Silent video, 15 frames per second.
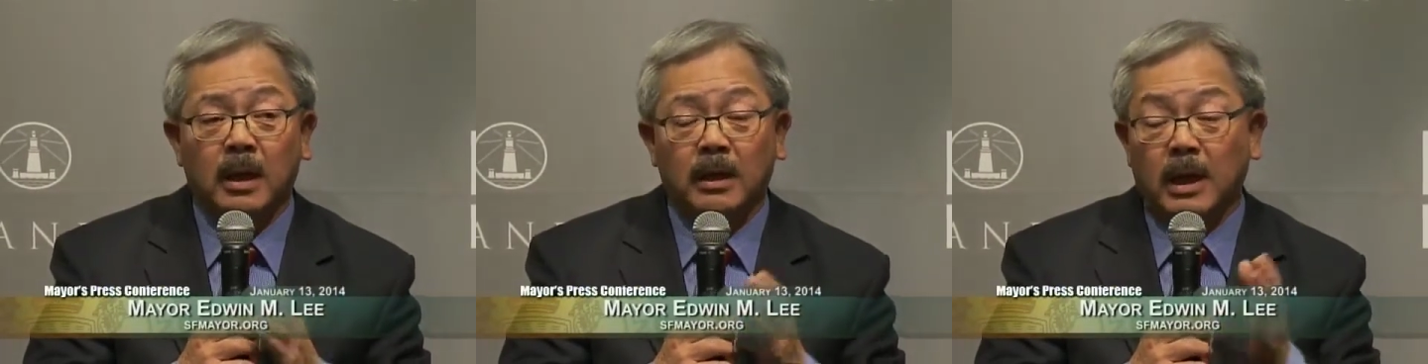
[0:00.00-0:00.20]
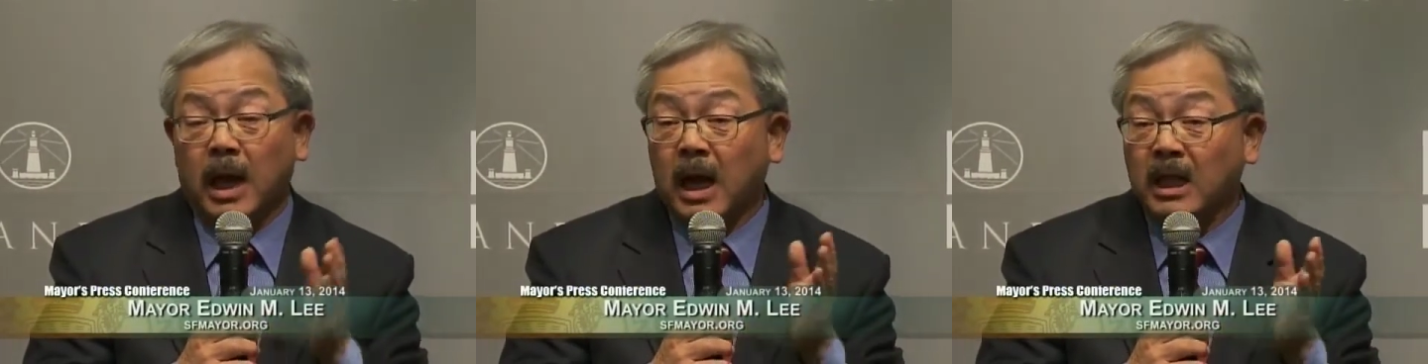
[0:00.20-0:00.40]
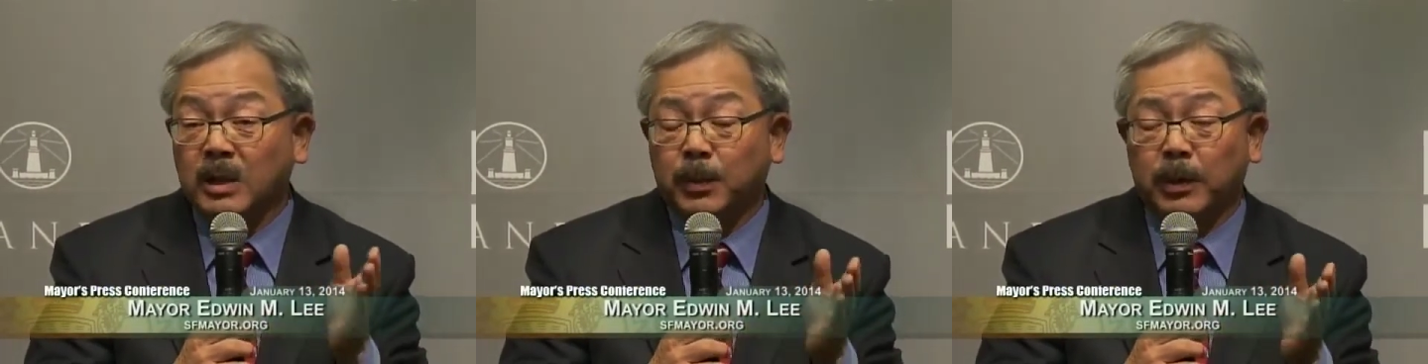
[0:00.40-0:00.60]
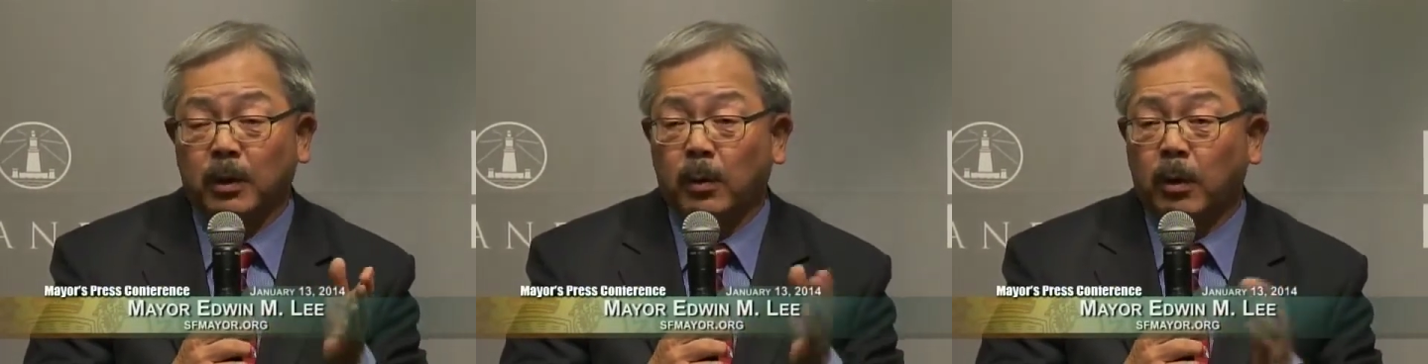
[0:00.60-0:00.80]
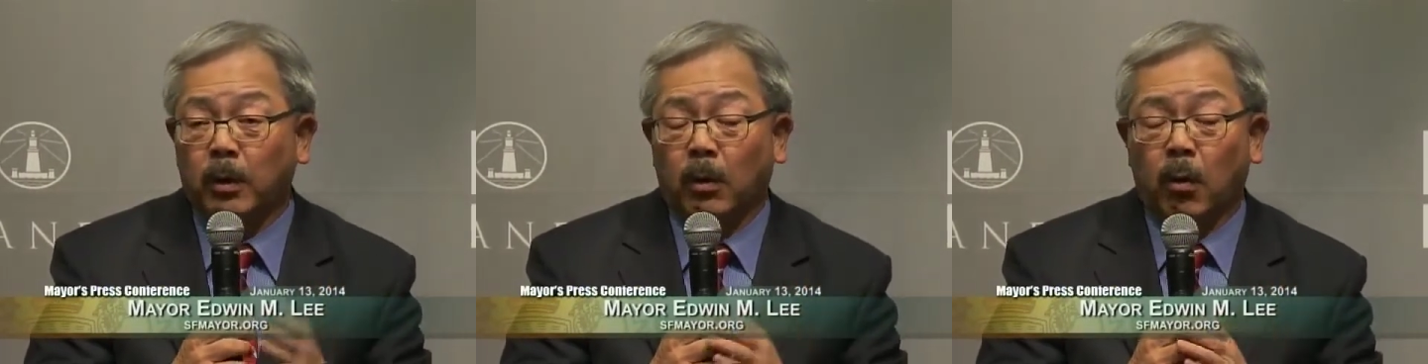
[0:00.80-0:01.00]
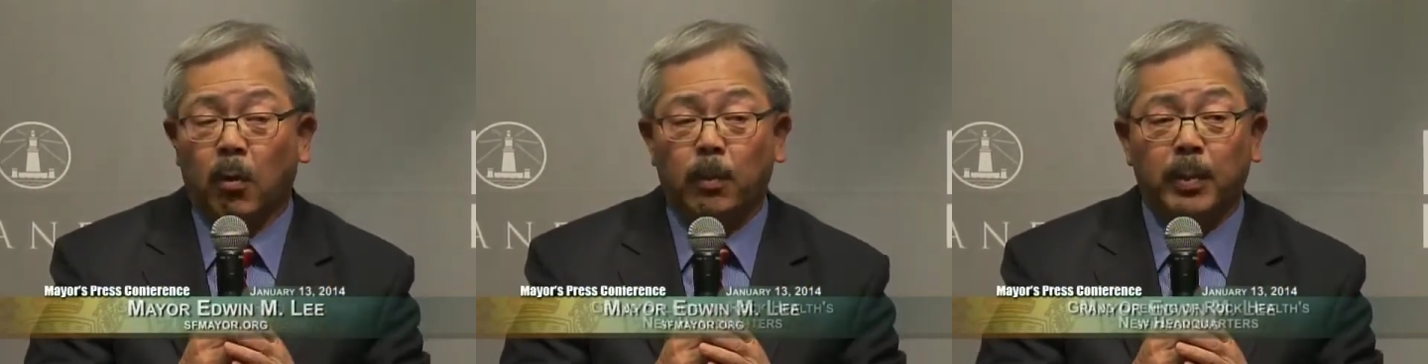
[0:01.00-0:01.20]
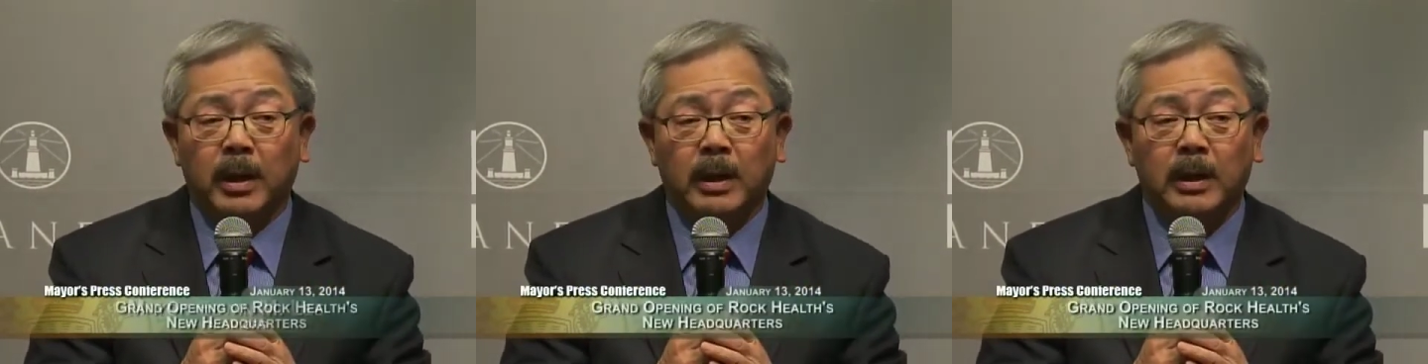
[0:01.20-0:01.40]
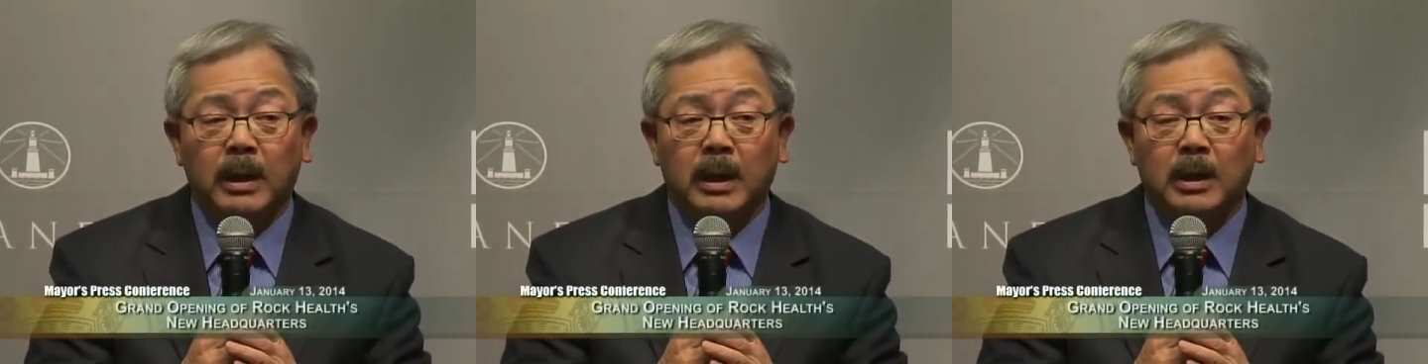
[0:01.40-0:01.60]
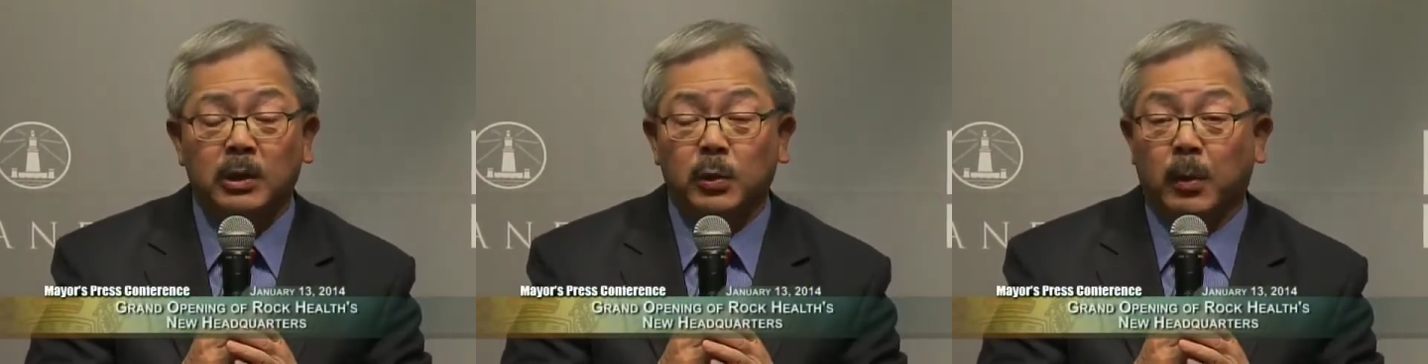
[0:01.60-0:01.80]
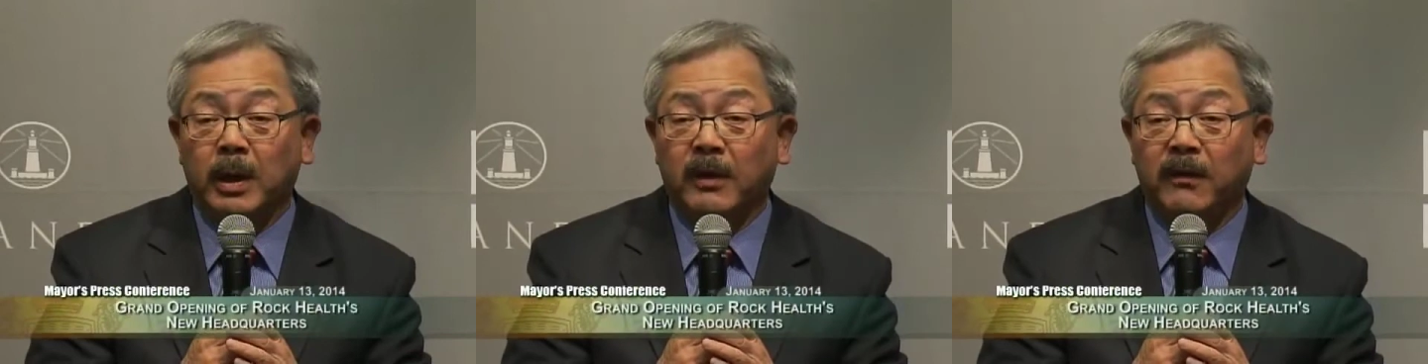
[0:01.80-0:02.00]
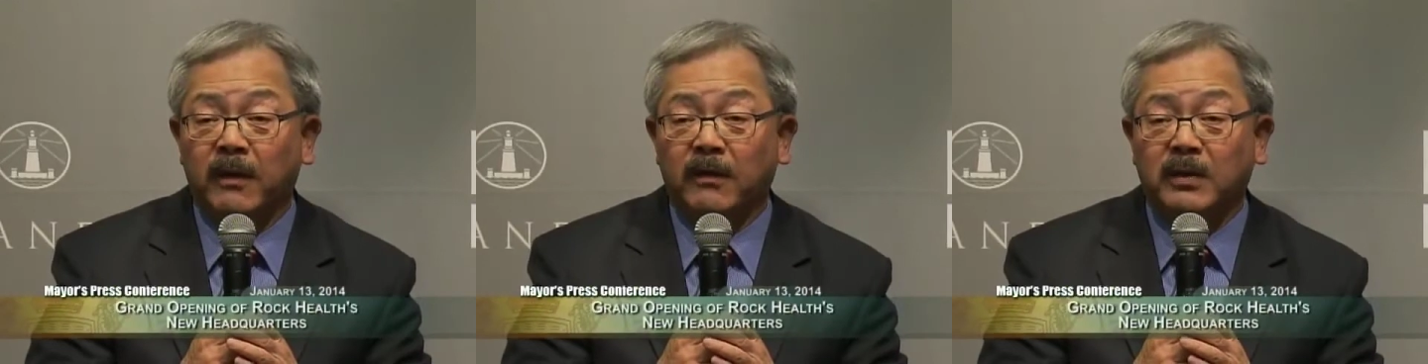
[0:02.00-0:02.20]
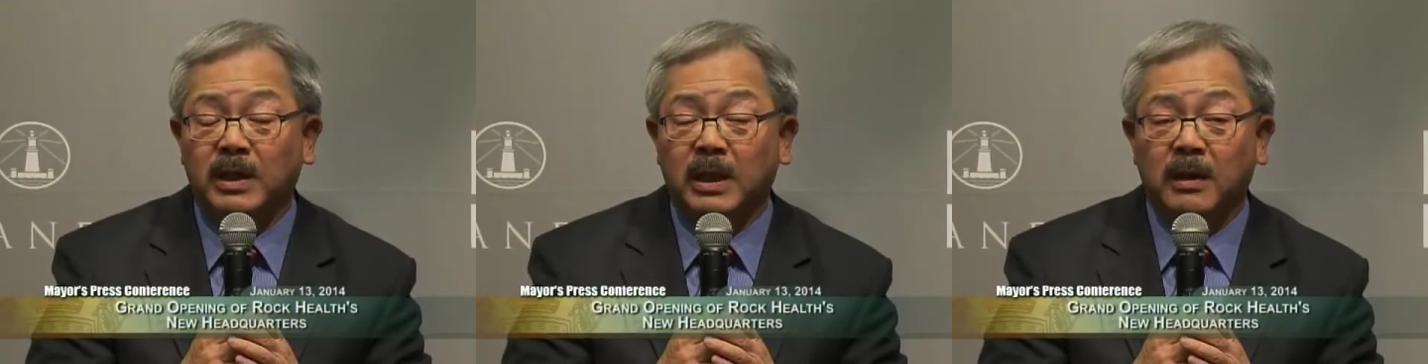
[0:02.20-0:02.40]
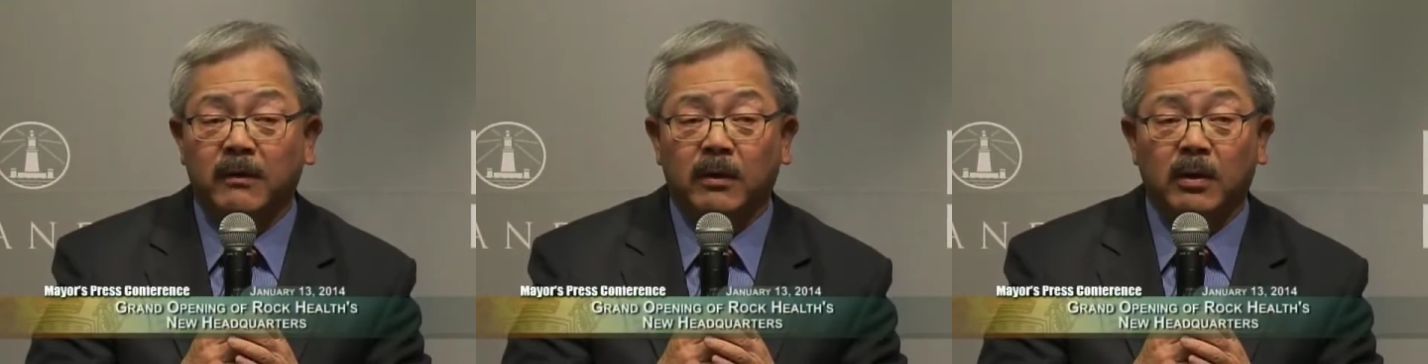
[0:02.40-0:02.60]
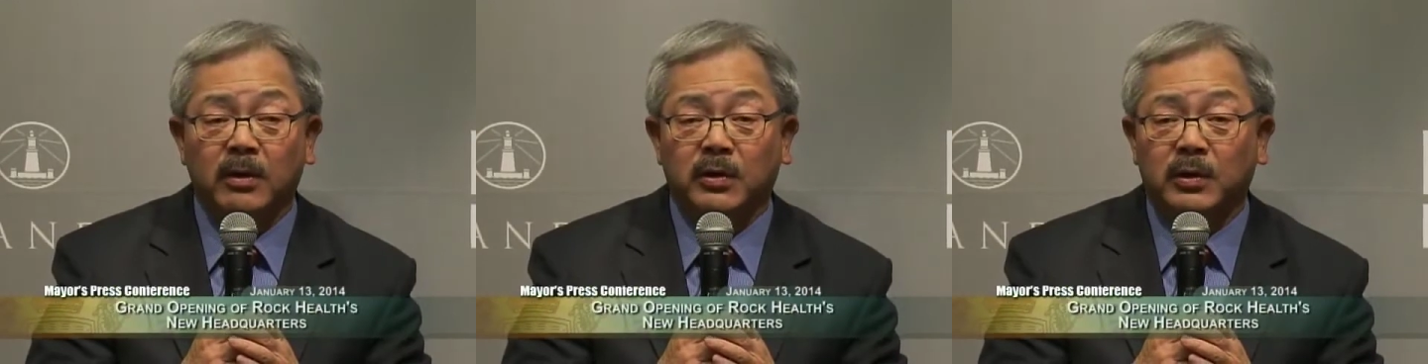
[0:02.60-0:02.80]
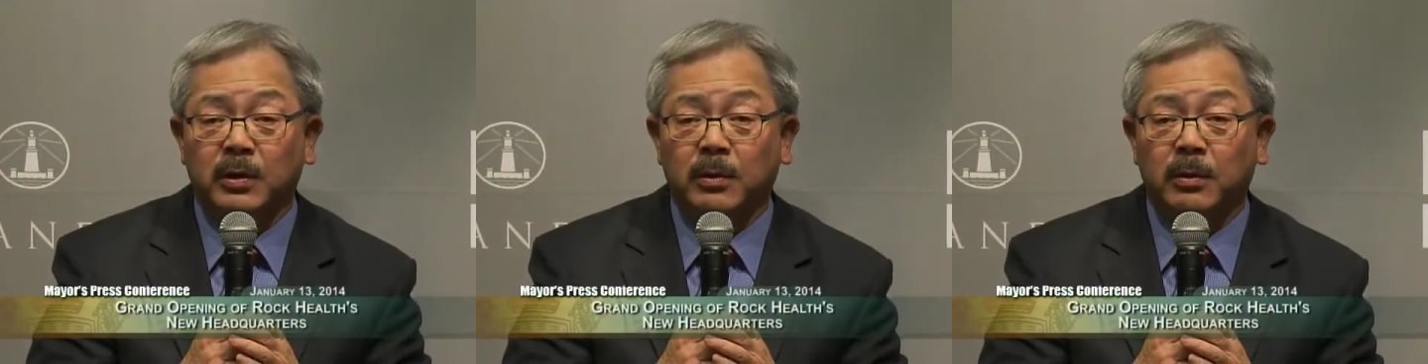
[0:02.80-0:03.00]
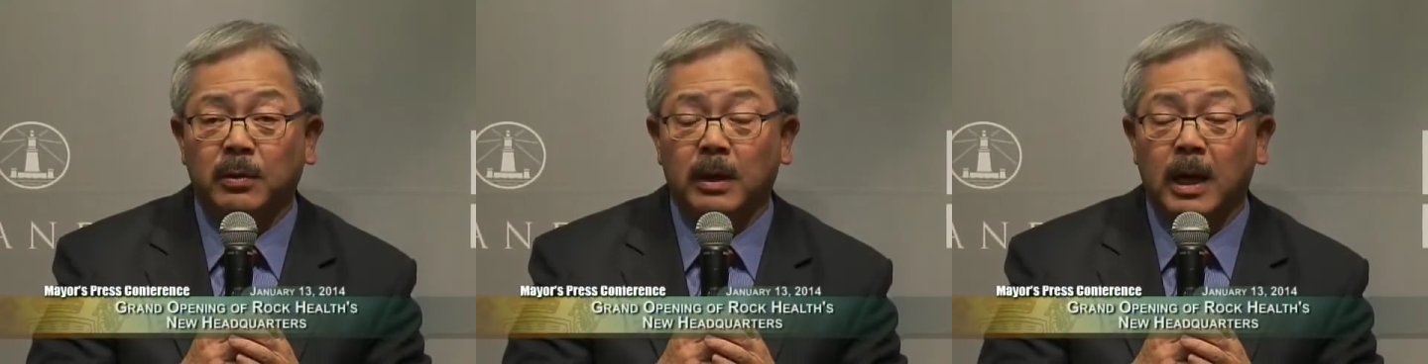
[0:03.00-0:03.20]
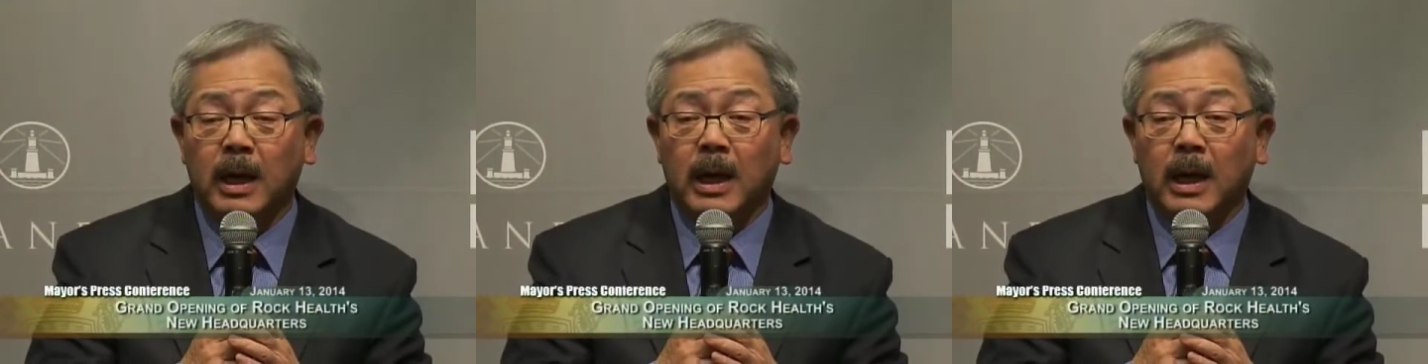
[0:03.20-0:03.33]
the hospital will open in 2015 very soon,